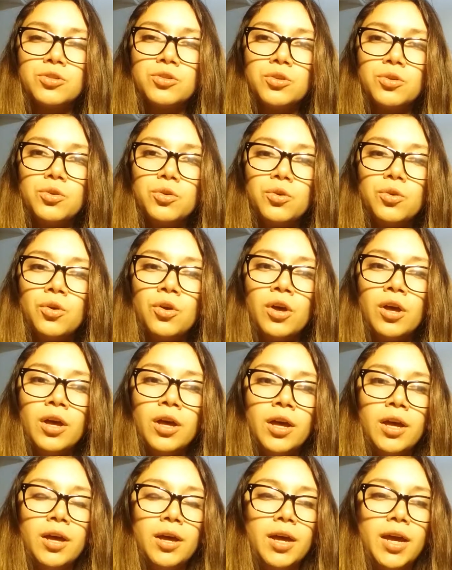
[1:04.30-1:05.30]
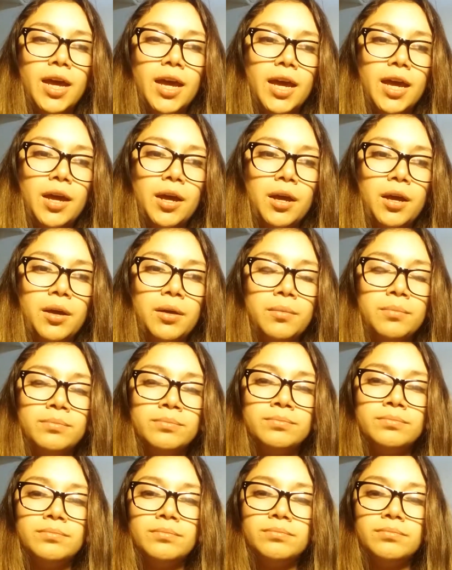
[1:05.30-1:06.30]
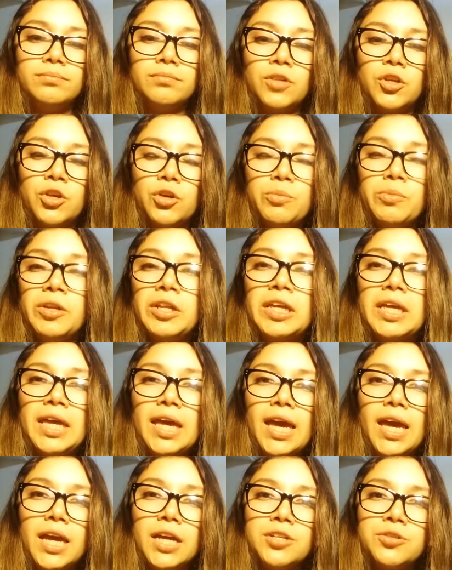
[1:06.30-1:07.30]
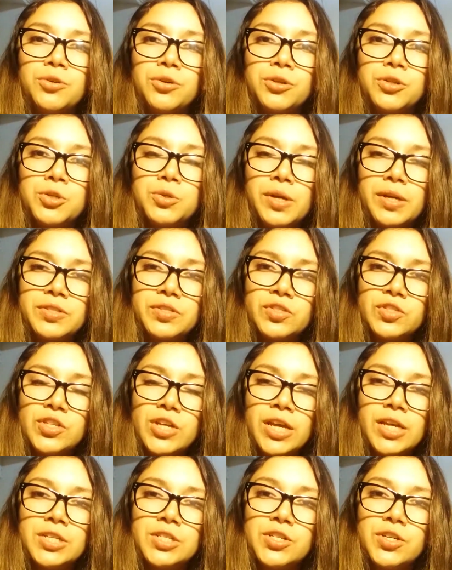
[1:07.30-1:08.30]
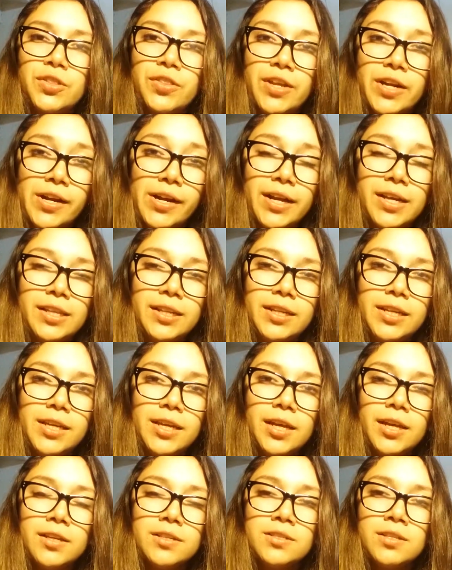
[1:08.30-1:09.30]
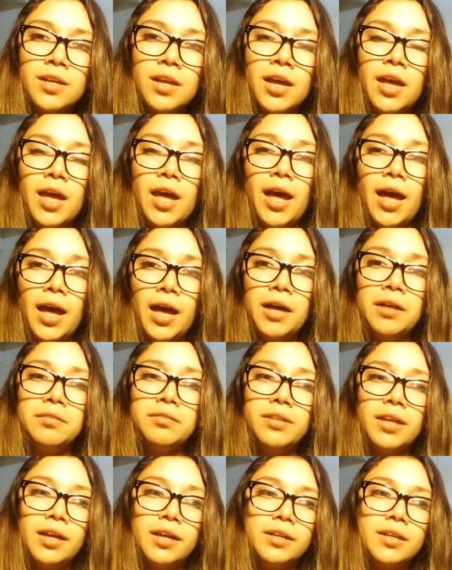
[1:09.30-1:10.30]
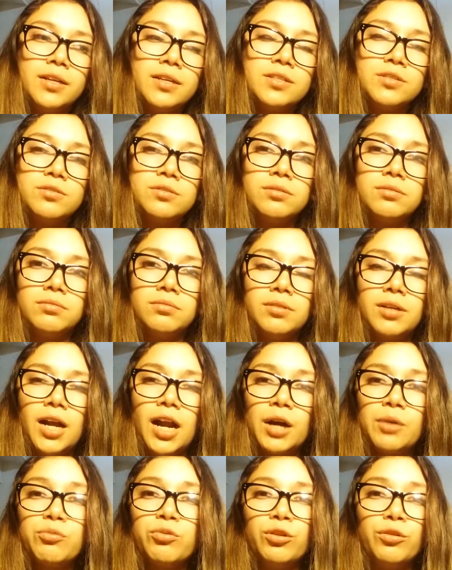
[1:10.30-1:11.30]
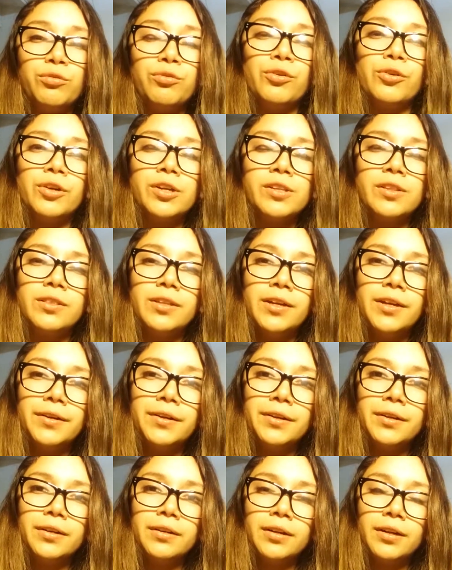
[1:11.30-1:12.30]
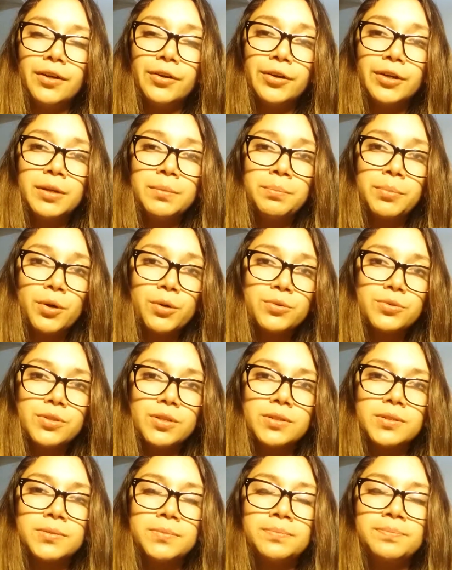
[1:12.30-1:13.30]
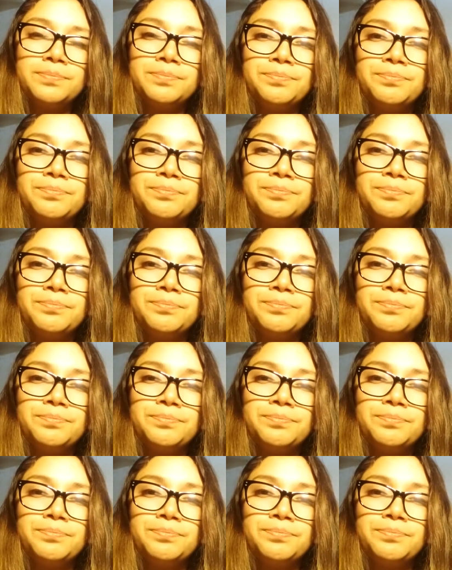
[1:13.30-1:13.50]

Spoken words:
to uh, communicate or to exchange their ideas, and that is harmful for their learning process.